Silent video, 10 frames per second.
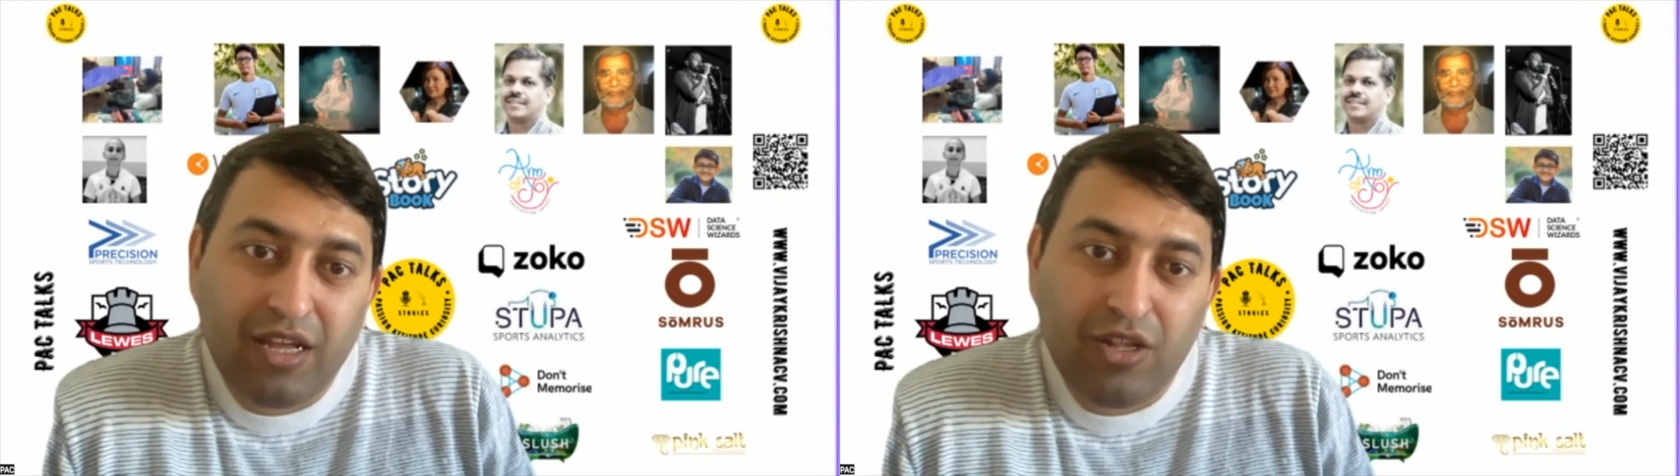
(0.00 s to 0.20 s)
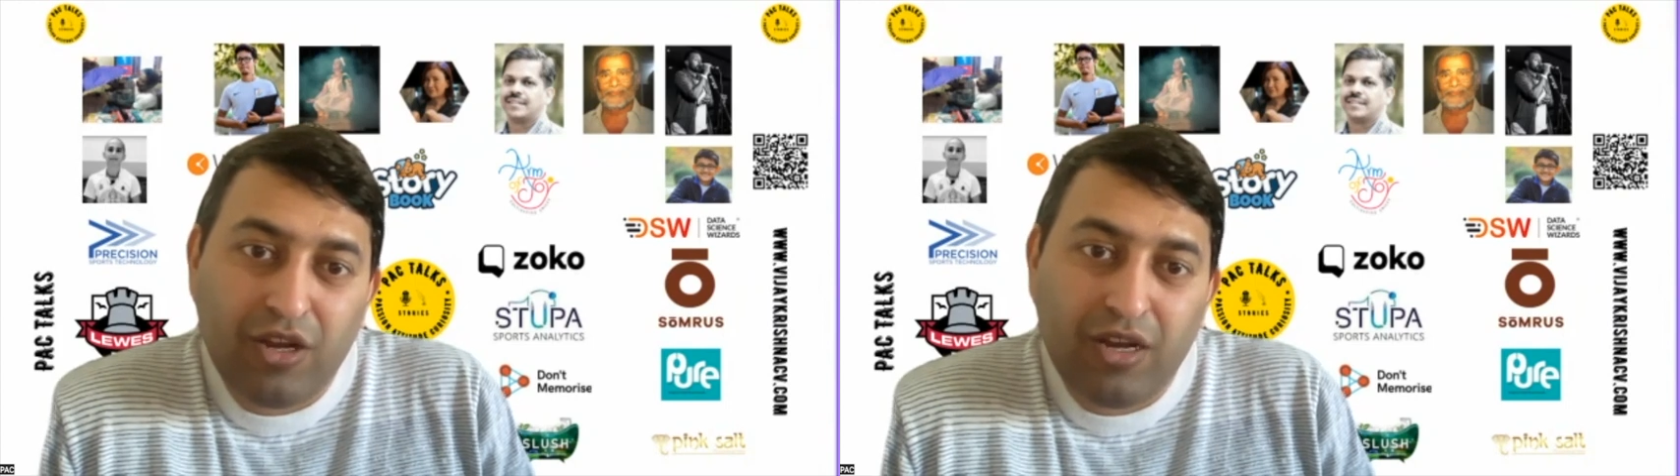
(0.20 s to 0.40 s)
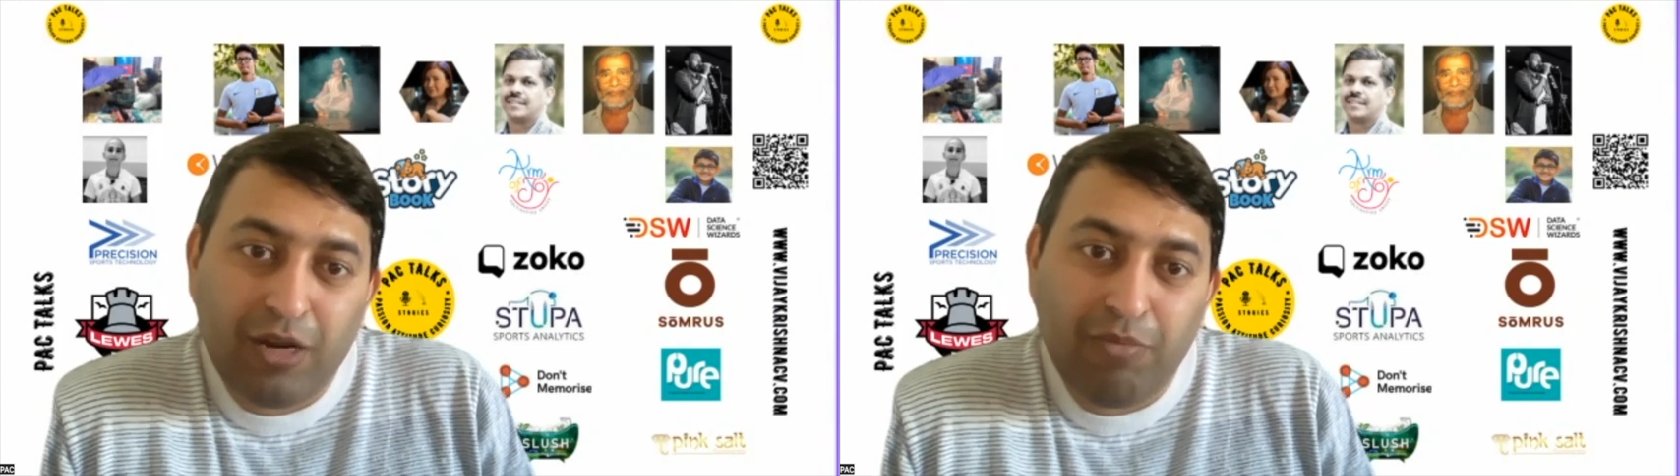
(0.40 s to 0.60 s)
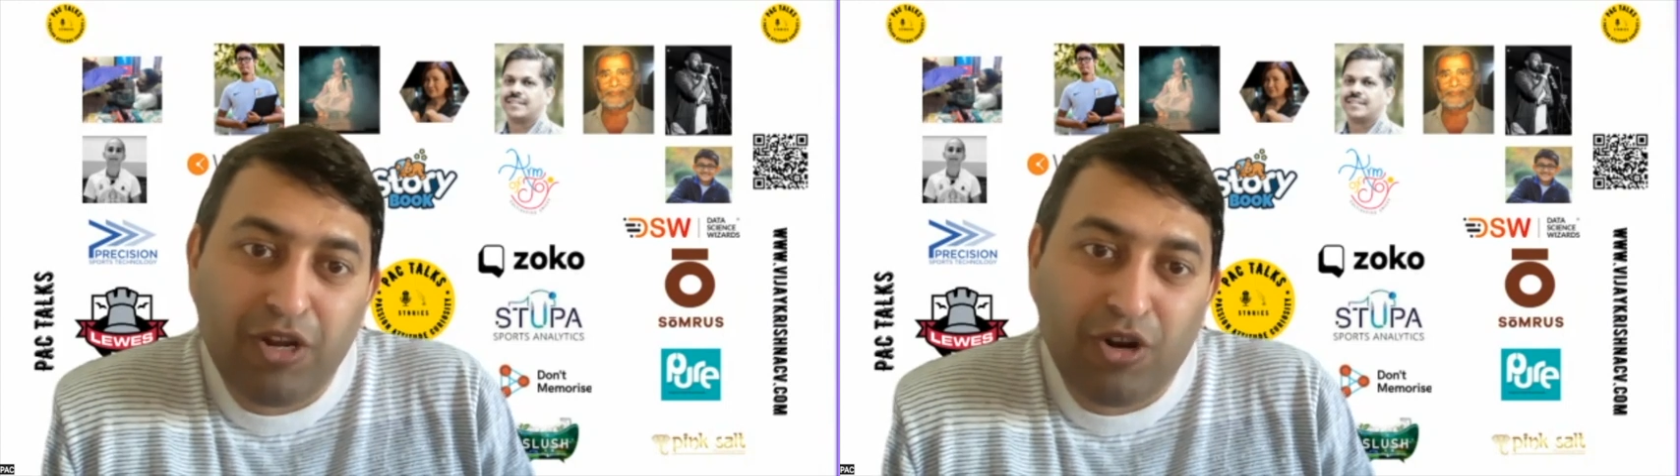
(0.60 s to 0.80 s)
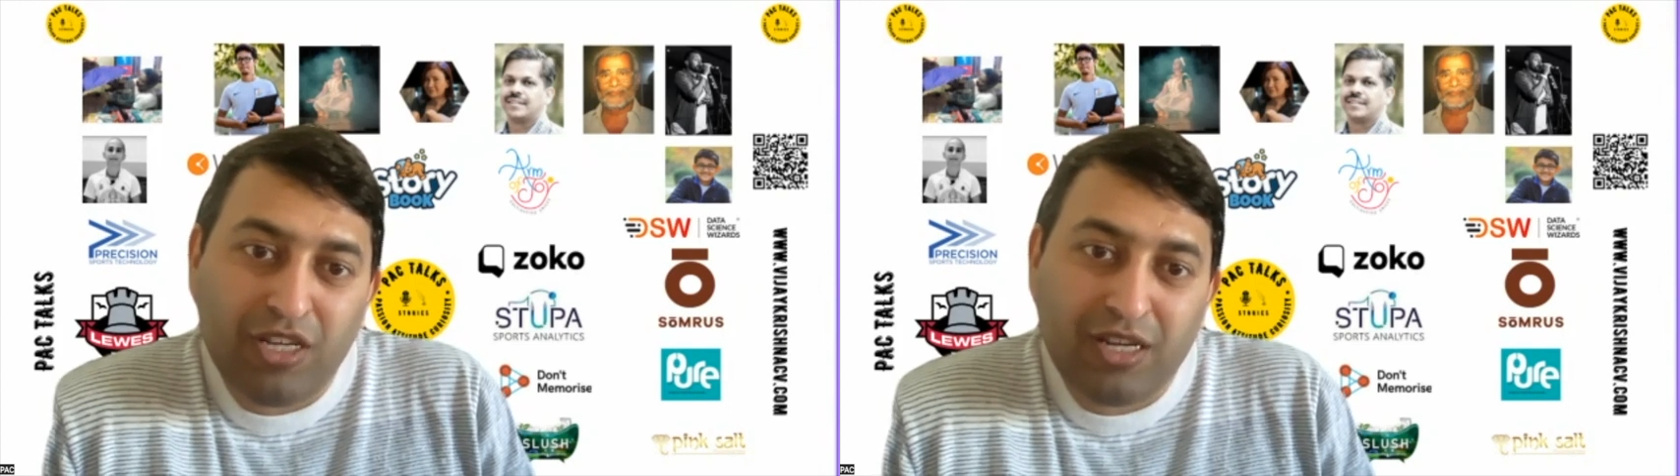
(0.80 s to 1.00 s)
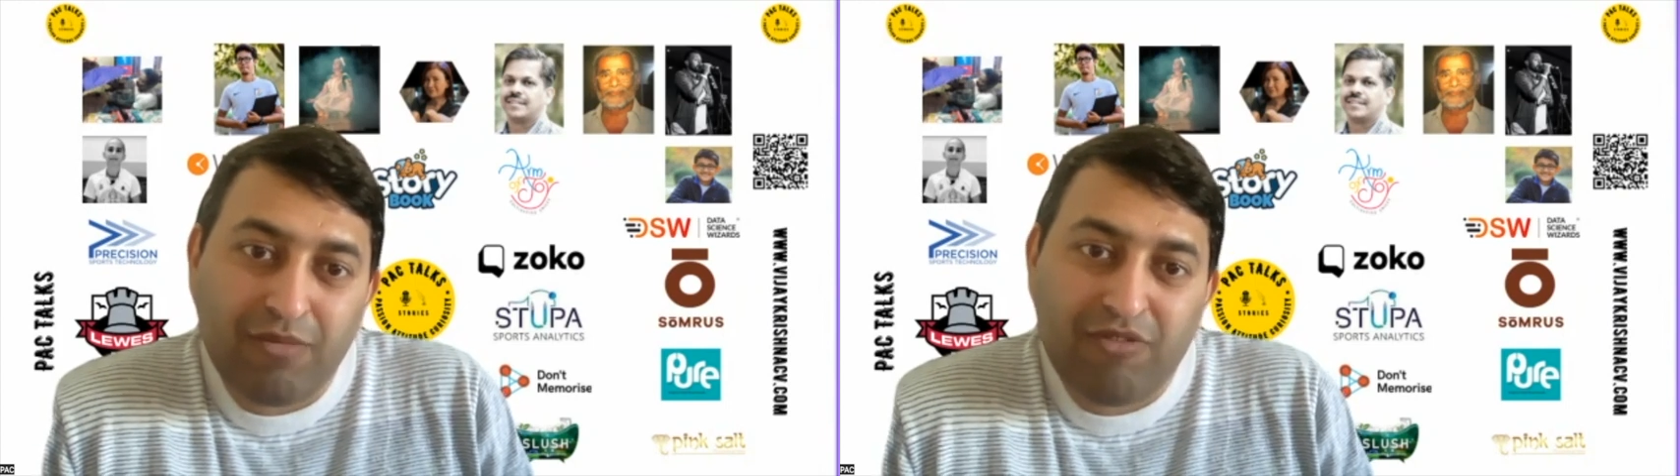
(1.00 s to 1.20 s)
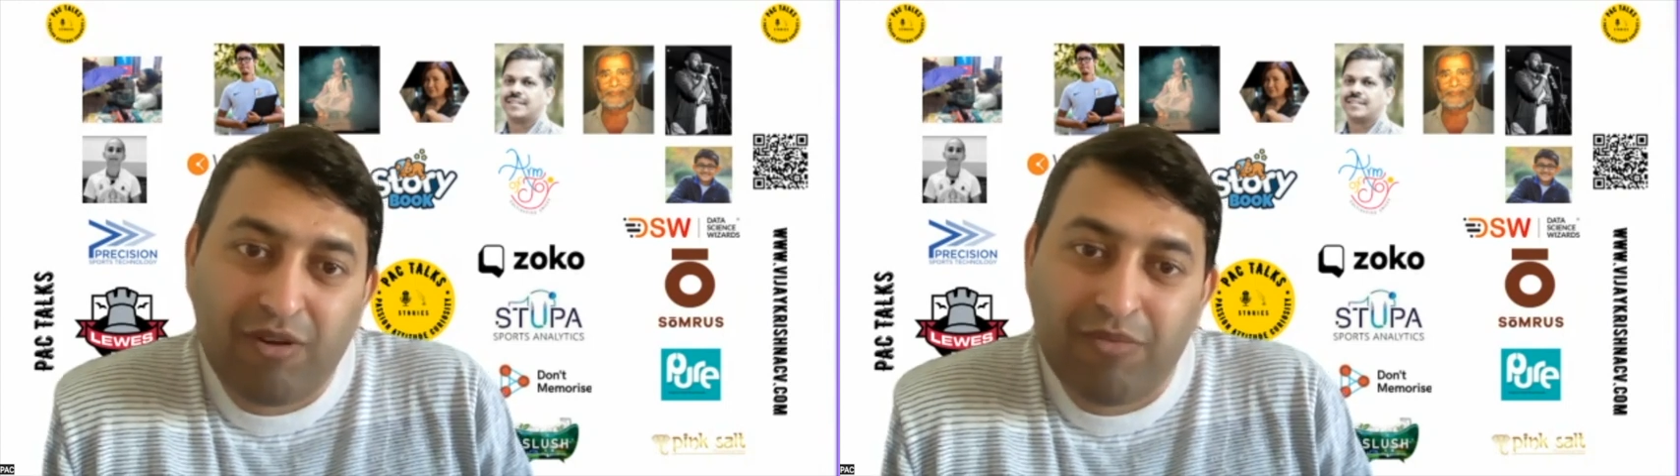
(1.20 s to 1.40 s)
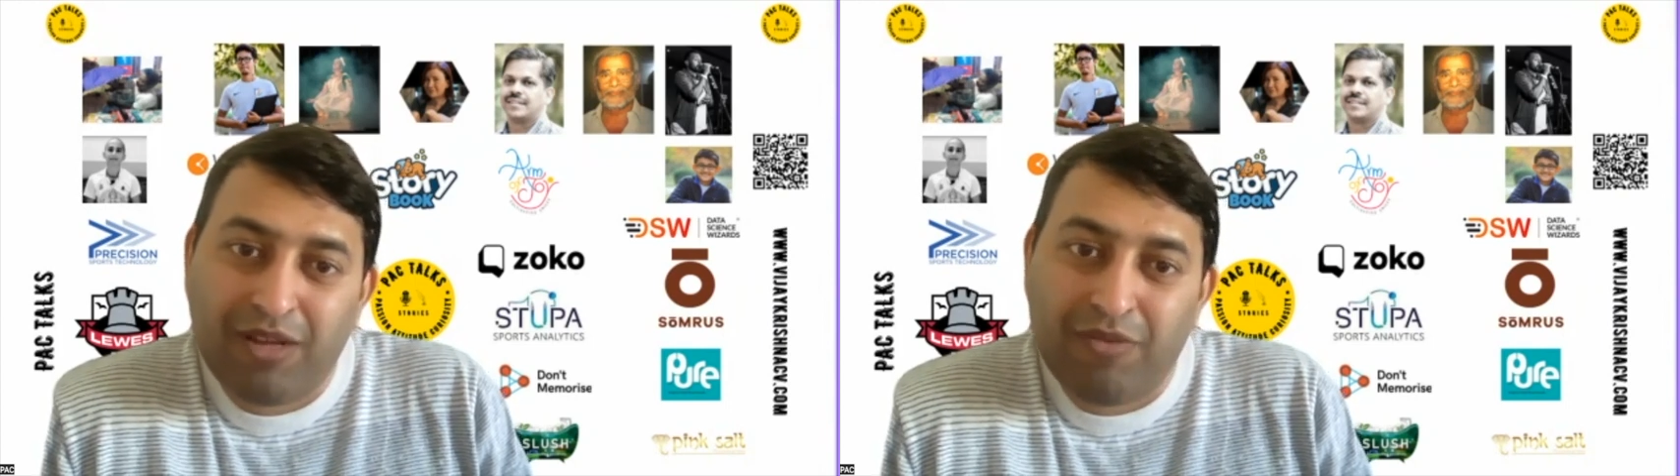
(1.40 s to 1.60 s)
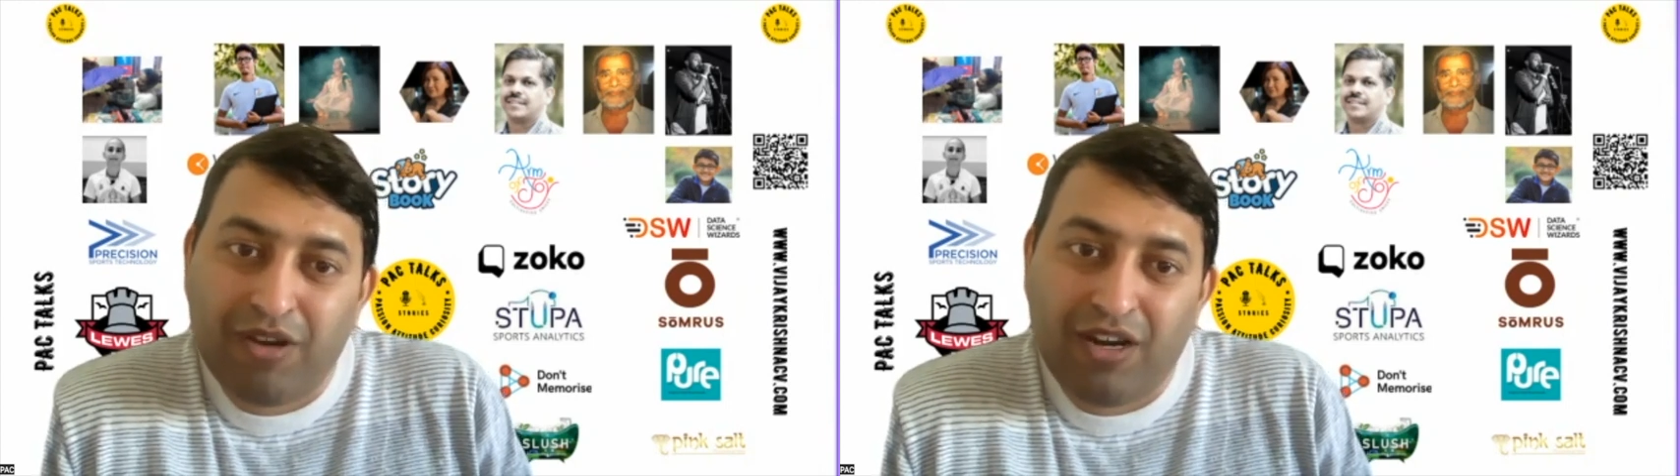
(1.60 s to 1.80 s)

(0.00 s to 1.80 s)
the repeat orders comes from them